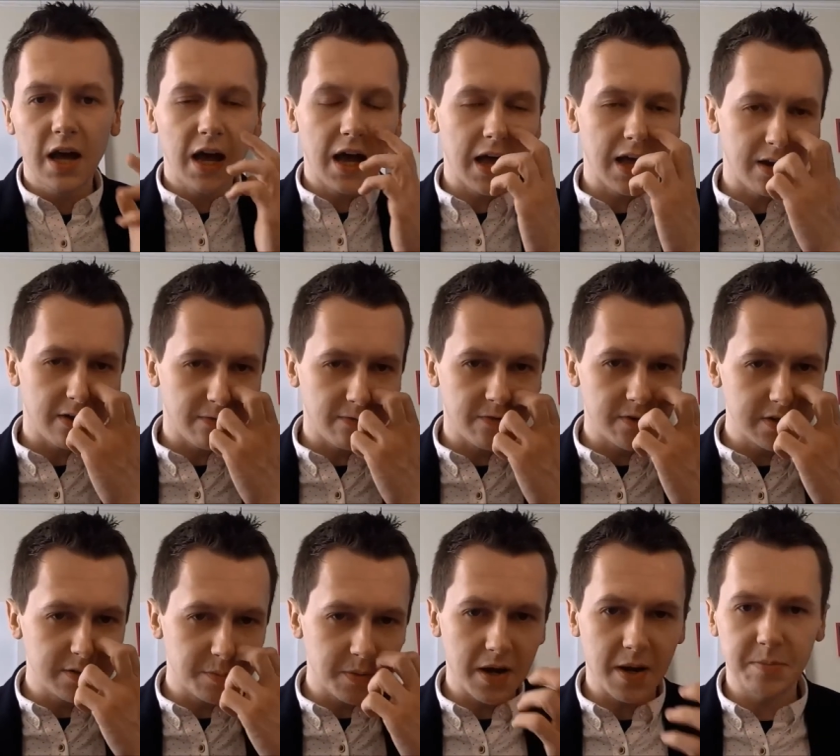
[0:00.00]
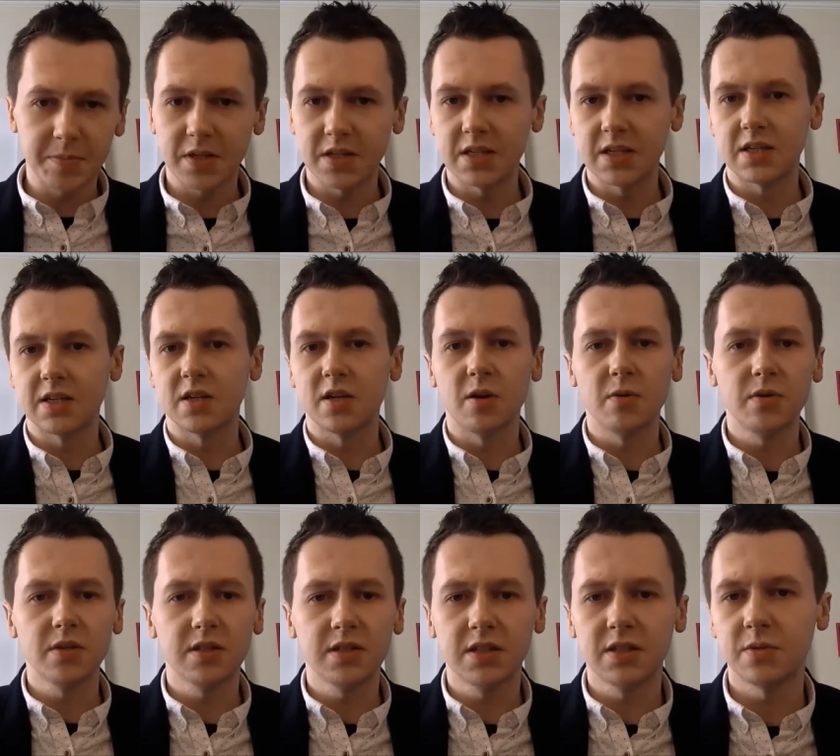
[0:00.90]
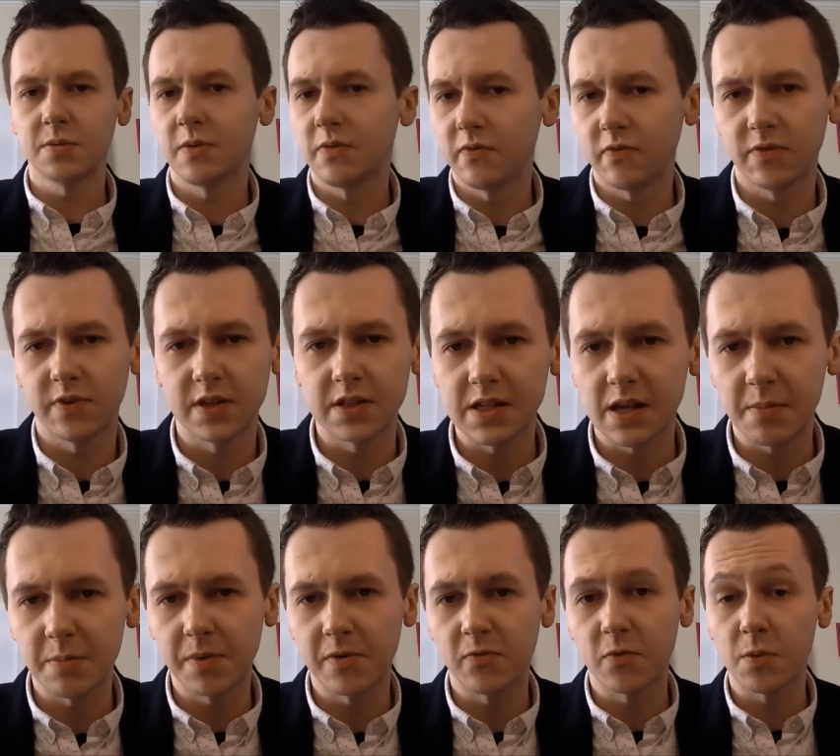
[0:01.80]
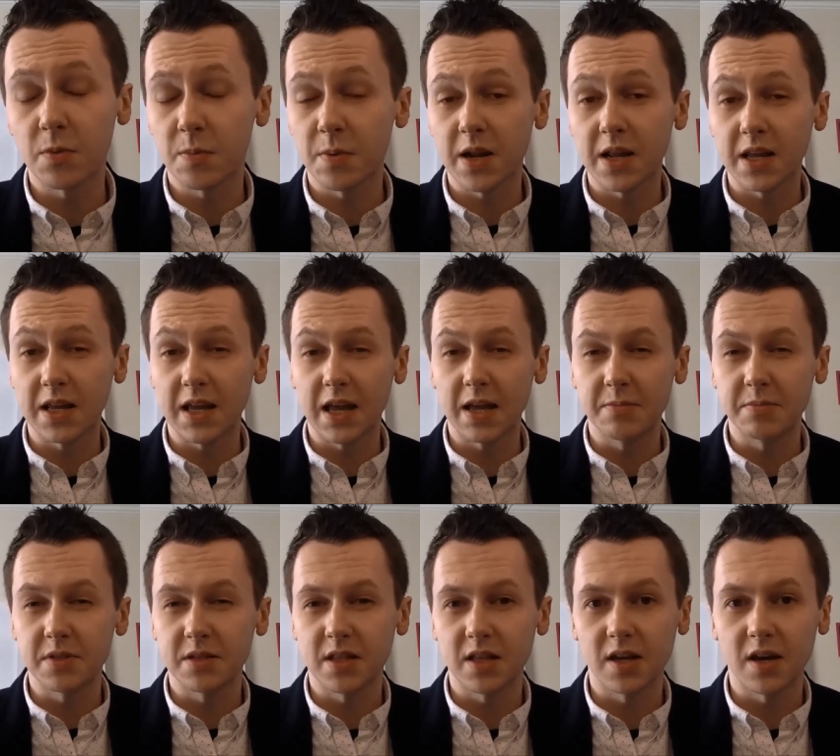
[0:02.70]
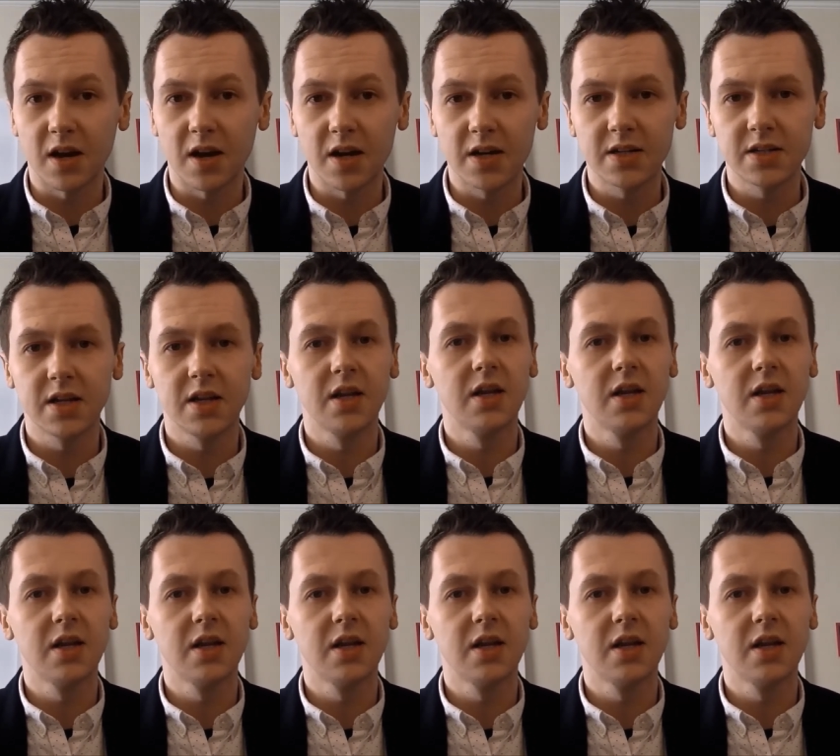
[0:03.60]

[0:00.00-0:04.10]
And at first, perhaps I didn't notice it. So, even for example, if we were playing games in the yard,